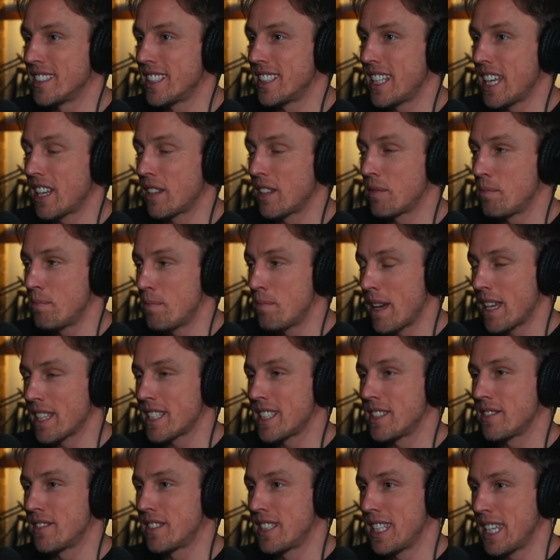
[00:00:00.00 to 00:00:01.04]
They had a
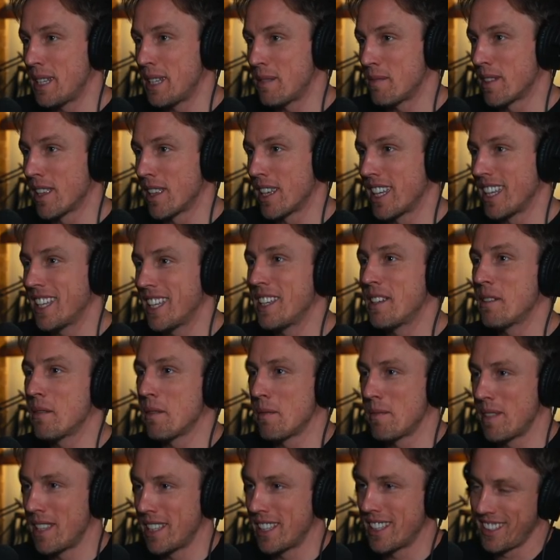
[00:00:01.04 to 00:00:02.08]
massive team. Like,
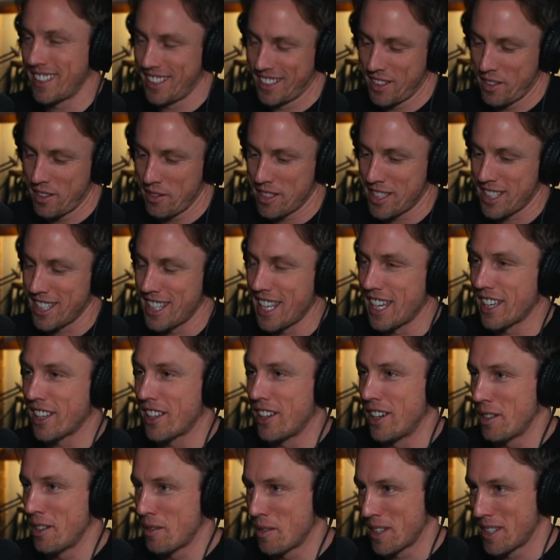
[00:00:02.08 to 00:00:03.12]
obviously, that
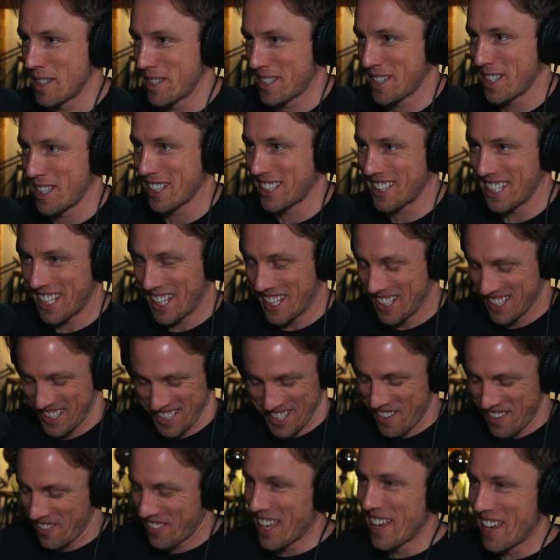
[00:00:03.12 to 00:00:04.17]
guy wanted to suck dick and
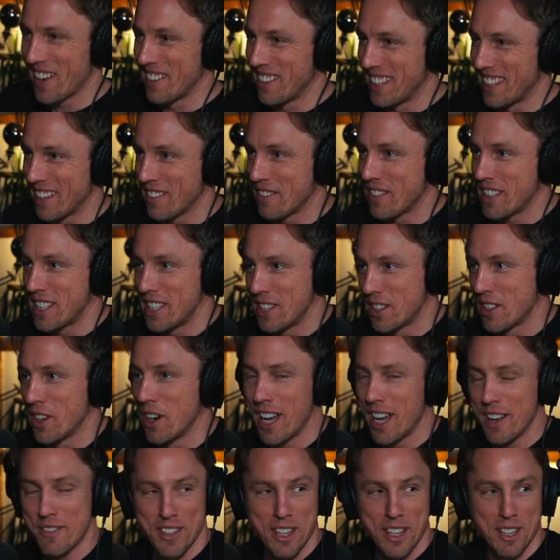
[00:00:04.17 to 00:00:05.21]
stuff. You got
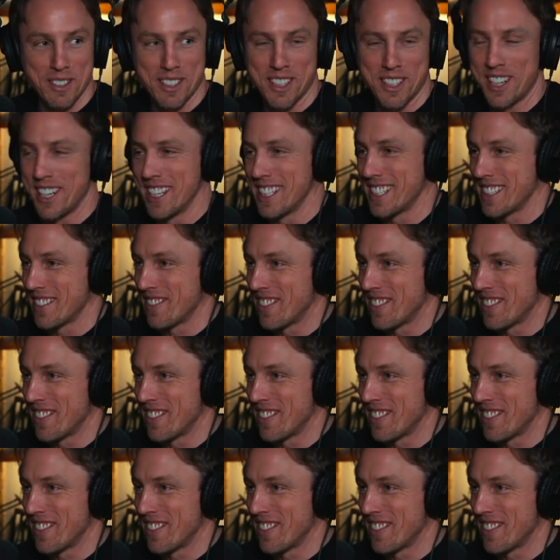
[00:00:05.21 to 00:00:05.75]
to have those guys.